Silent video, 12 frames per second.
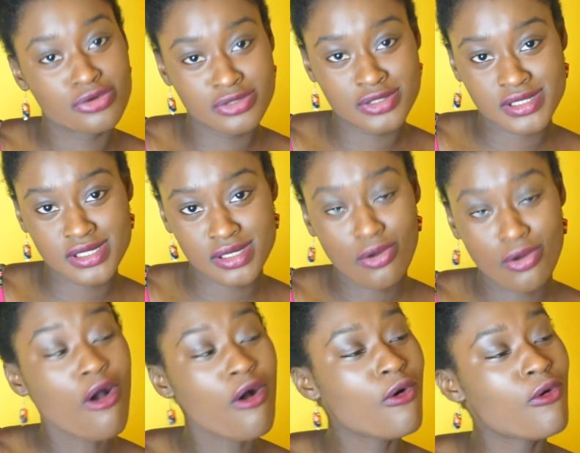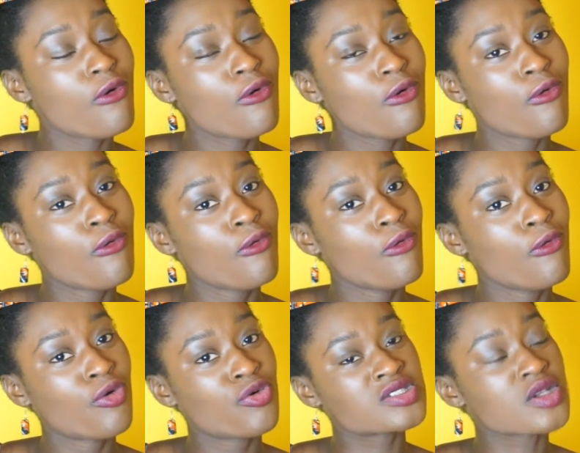Kose.
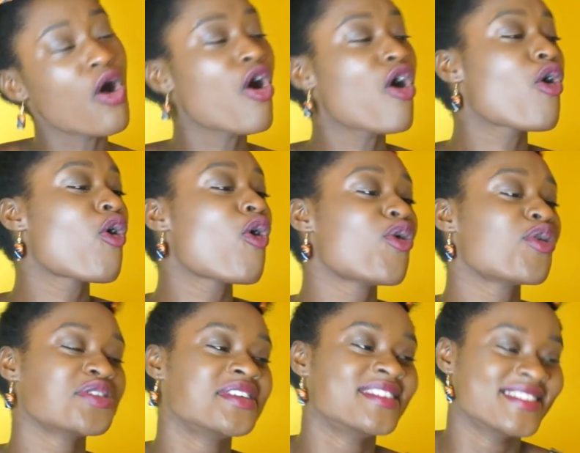Oh, Kose. Oh.